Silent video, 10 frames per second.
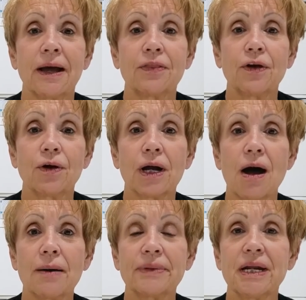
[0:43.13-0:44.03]
Their
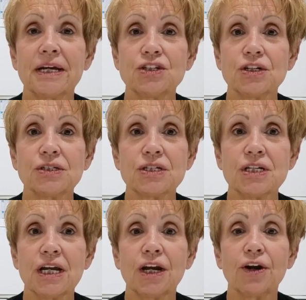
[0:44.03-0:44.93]
accommodations
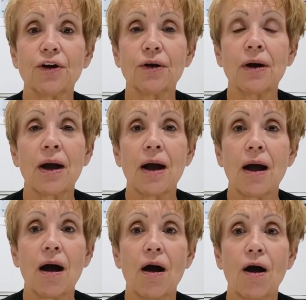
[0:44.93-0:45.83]
here
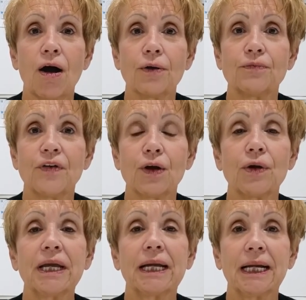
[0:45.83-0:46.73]
are
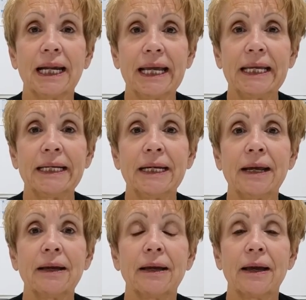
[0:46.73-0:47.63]
very
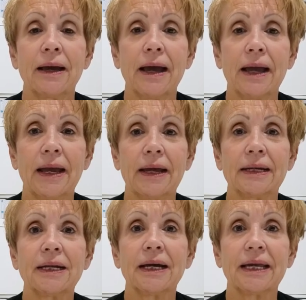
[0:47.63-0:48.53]
clean,
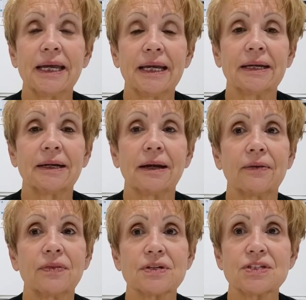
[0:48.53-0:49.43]
and
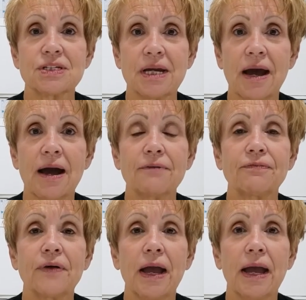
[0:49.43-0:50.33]
again, the
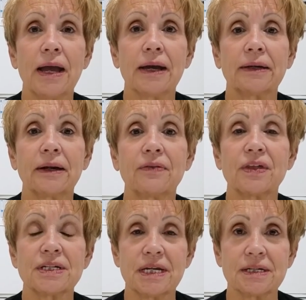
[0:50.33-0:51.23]
staff and the
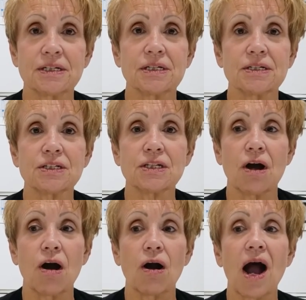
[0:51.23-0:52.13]
dentists
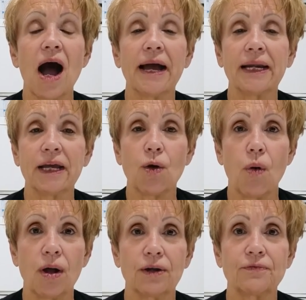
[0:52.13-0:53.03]
are highly
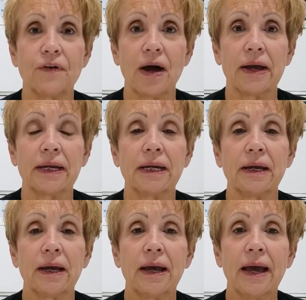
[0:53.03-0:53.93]
qualified,
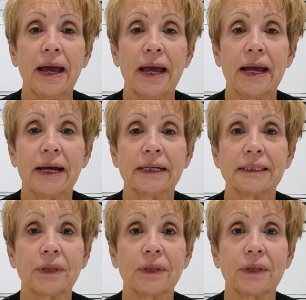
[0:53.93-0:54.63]
and